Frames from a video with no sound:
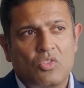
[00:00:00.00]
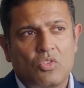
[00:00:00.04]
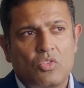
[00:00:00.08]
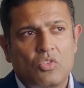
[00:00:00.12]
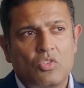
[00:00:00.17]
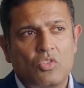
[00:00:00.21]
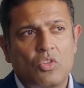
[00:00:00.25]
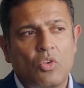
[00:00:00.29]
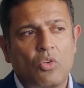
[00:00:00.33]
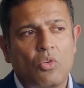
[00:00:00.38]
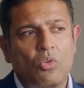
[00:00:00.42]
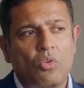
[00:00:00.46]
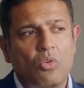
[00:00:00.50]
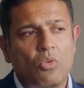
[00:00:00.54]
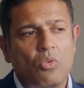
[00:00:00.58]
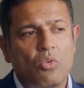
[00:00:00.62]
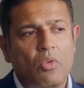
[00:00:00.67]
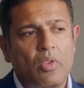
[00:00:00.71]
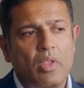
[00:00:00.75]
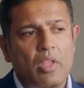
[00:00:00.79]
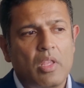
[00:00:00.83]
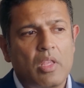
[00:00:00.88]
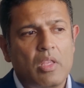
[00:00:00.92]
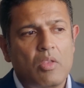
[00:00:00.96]

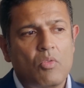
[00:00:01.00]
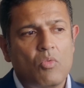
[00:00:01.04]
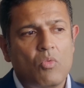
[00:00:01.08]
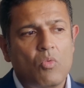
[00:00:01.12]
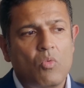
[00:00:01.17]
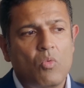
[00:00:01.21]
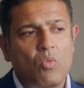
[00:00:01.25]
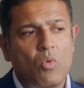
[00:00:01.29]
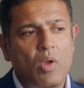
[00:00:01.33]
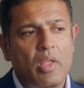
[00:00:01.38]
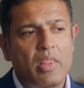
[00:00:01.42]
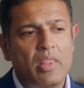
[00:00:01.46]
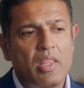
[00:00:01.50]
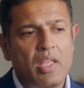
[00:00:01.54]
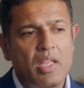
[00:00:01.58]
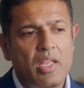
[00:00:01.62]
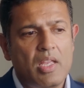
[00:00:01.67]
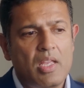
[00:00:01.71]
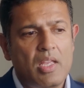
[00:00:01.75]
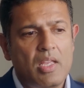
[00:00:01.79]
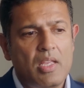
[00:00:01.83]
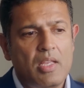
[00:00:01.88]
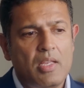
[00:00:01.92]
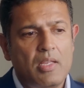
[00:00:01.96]
So when
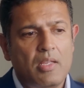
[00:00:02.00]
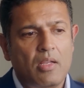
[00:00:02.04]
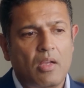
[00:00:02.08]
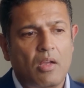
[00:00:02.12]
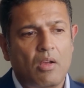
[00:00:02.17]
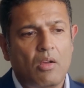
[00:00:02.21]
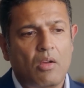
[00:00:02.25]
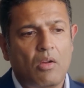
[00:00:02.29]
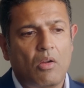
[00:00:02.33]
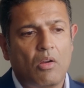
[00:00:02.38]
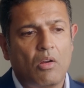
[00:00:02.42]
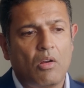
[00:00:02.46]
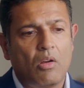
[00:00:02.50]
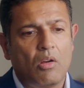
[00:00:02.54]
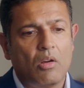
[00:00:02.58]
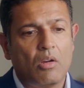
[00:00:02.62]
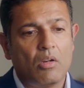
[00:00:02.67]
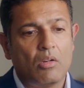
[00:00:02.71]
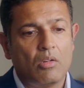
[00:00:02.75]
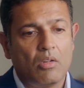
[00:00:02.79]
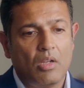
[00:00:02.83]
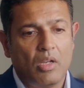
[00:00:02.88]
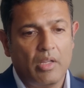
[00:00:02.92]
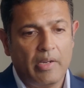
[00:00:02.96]
they
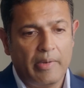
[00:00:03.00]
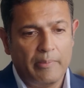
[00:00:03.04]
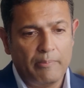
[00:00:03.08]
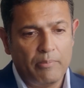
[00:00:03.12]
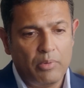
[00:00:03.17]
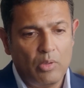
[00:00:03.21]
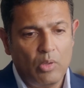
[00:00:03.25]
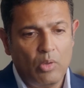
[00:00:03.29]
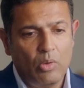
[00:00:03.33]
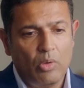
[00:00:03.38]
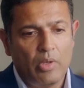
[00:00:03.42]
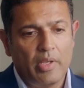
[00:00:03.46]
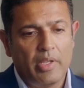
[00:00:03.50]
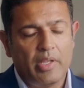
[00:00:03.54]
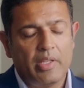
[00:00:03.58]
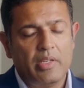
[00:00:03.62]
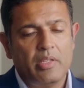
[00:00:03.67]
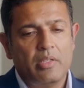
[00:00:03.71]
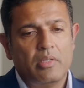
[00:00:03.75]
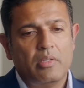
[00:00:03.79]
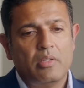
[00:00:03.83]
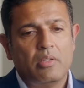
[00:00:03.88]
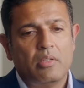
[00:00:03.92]
are unemployed,